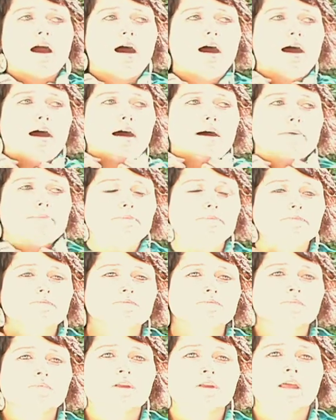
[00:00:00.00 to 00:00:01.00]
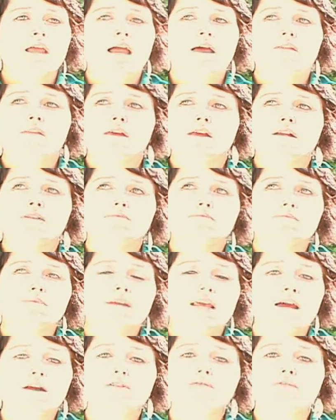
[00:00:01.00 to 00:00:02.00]
And then
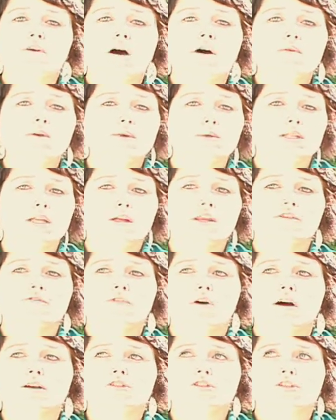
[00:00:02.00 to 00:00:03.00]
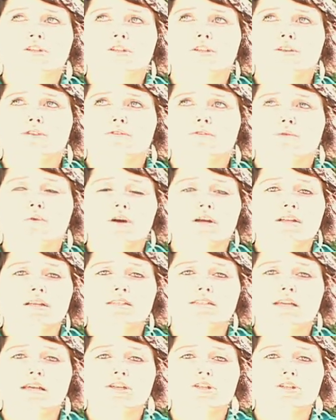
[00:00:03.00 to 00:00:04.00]
get involved with other foster youth
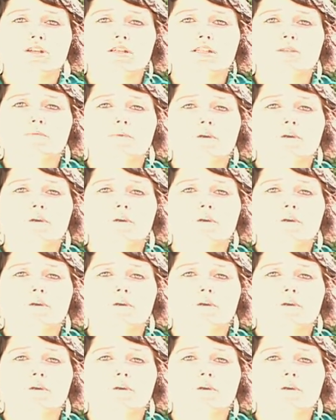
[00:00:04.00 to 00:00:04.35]
organizations,